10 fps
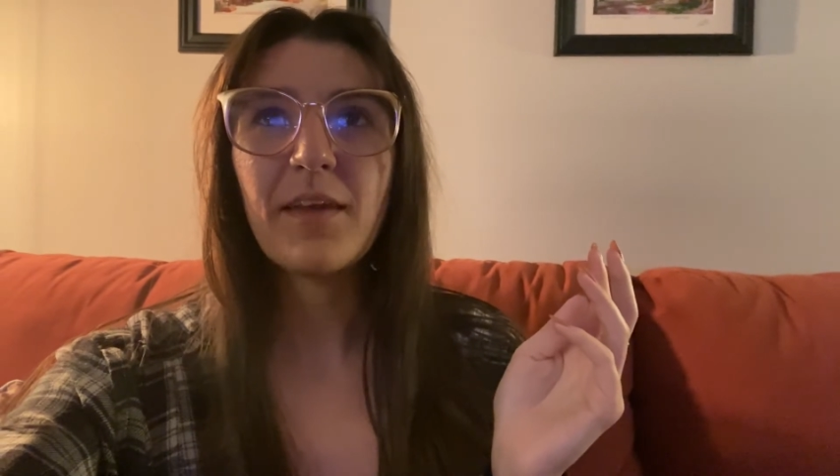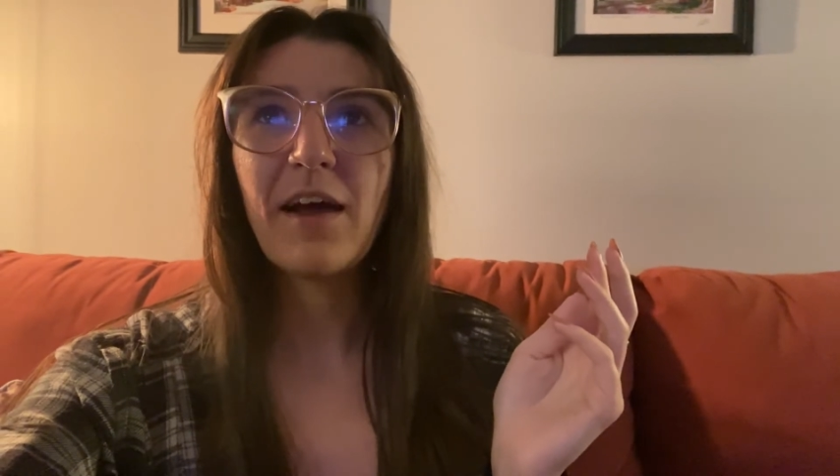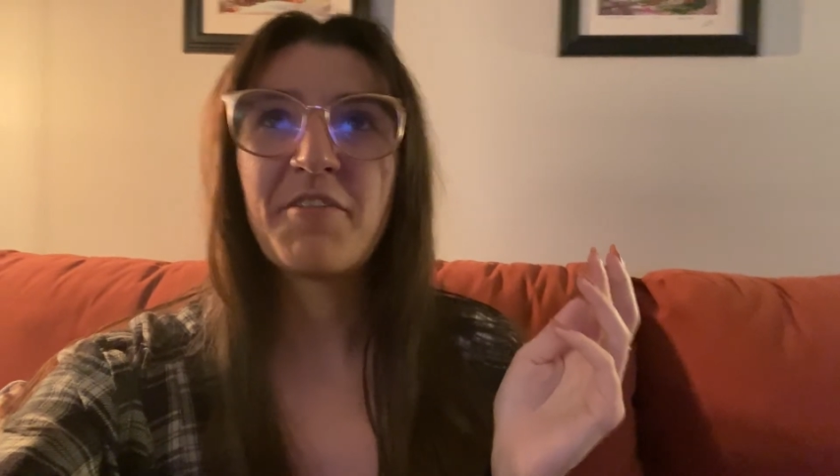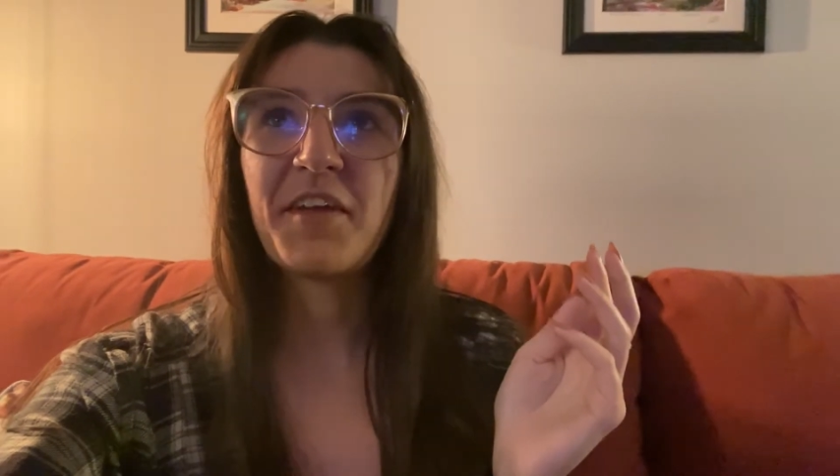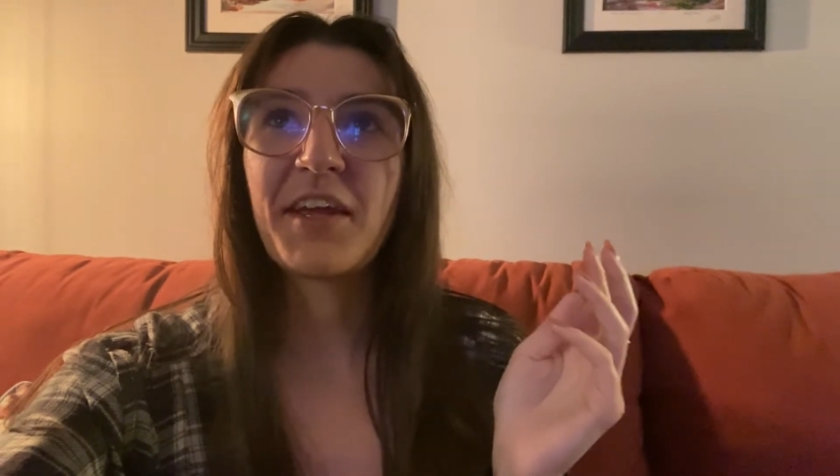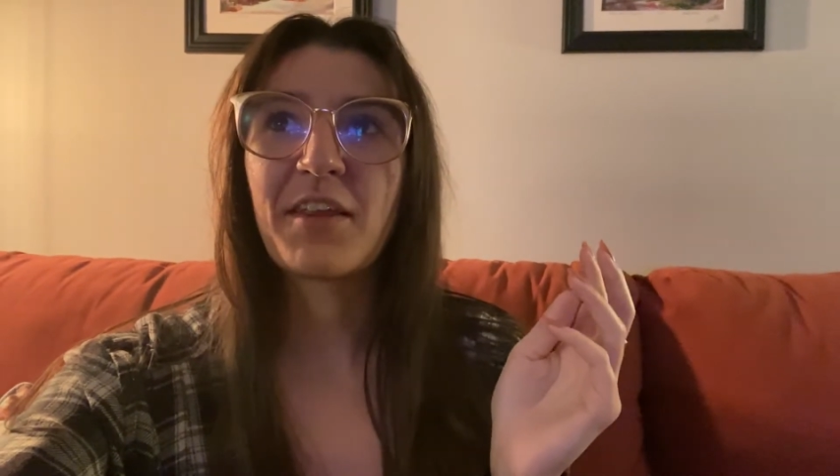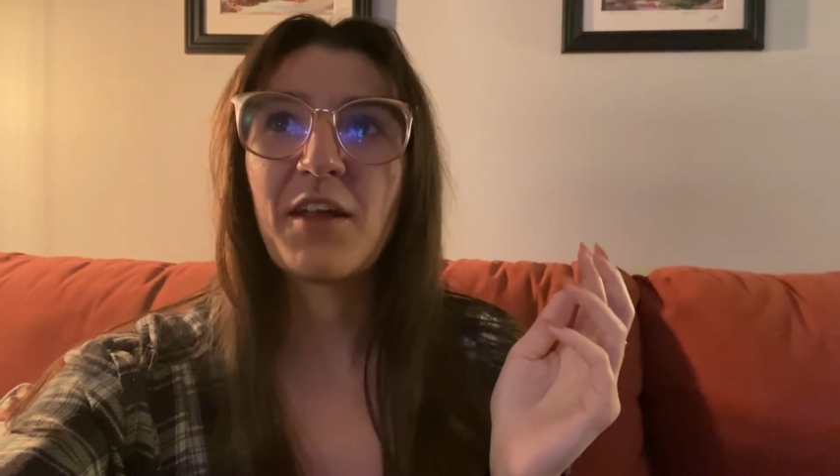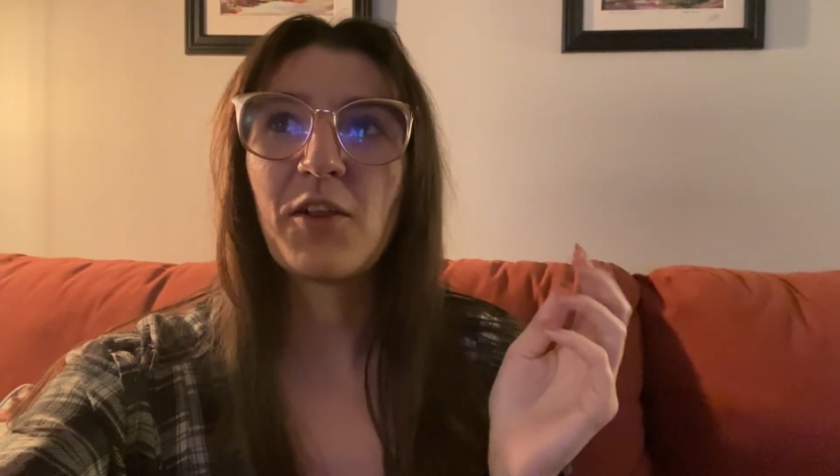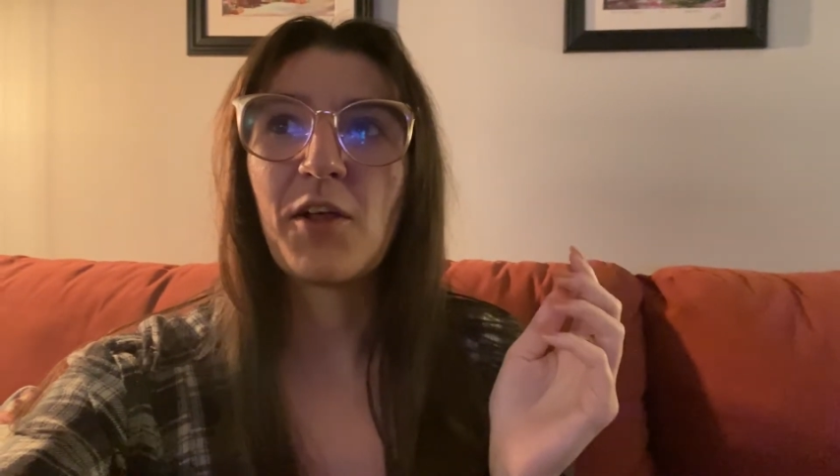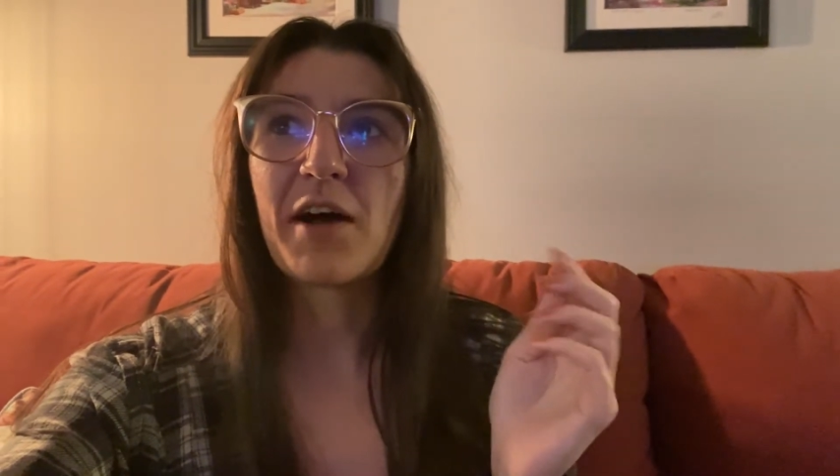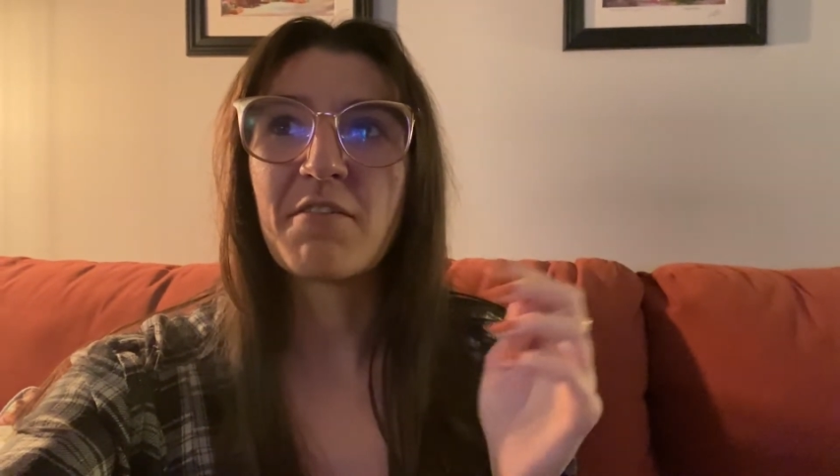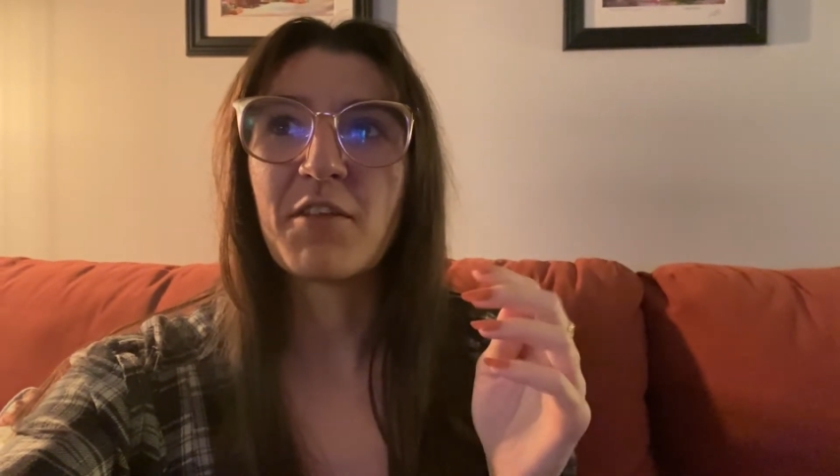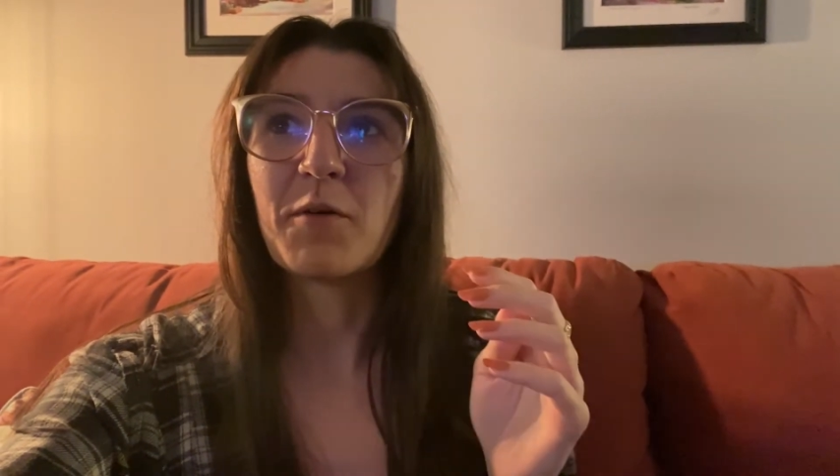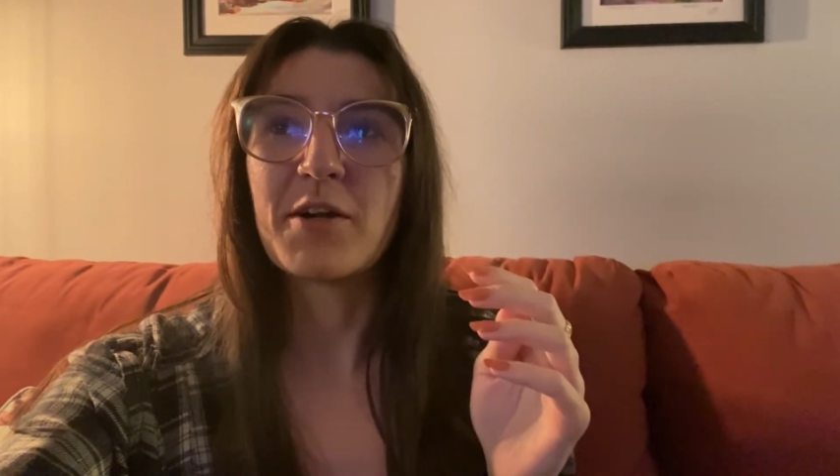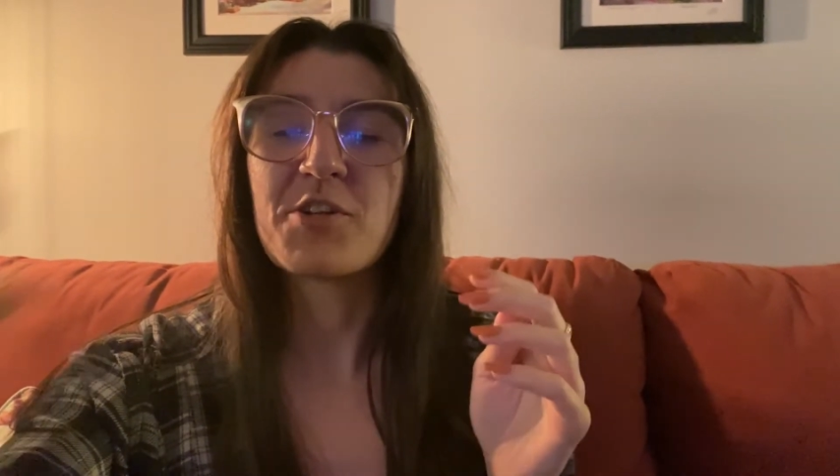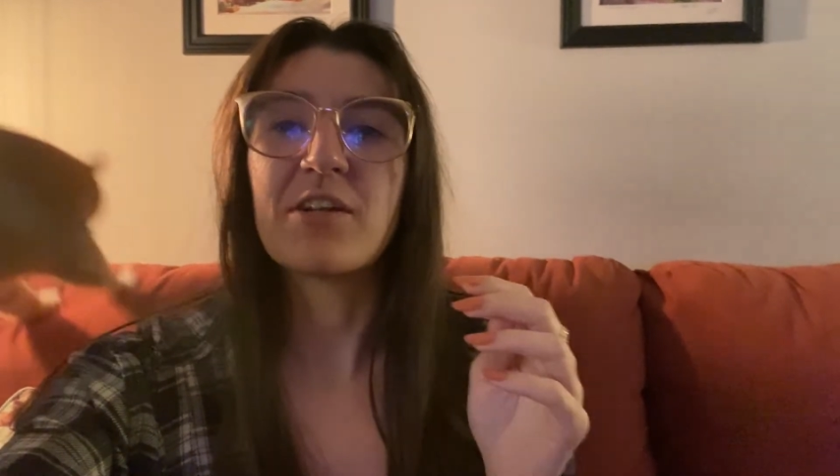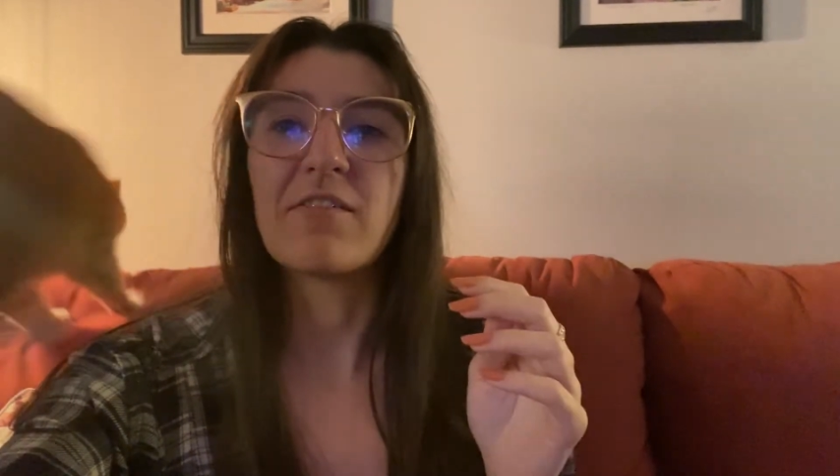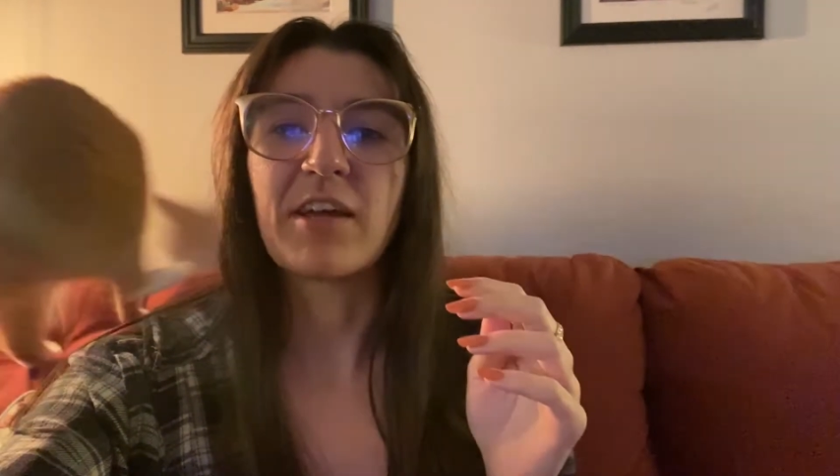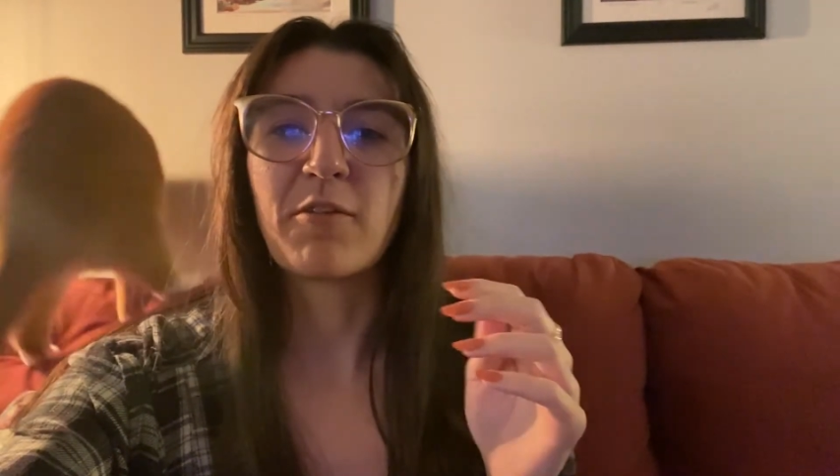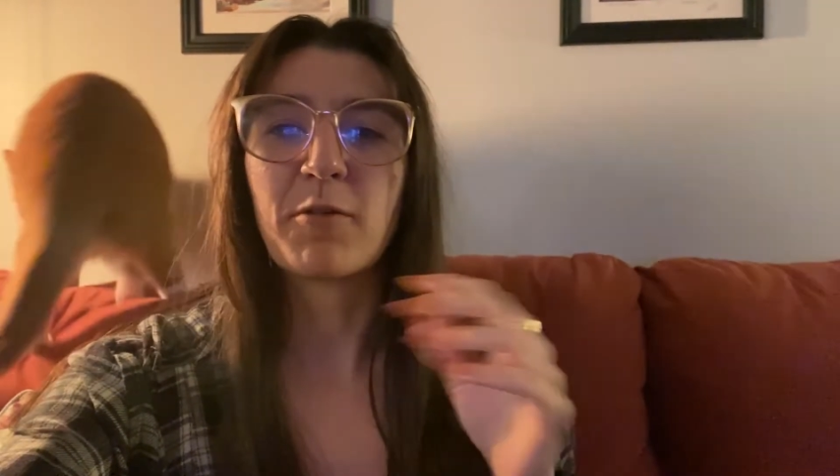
I feel like a lot of the question of like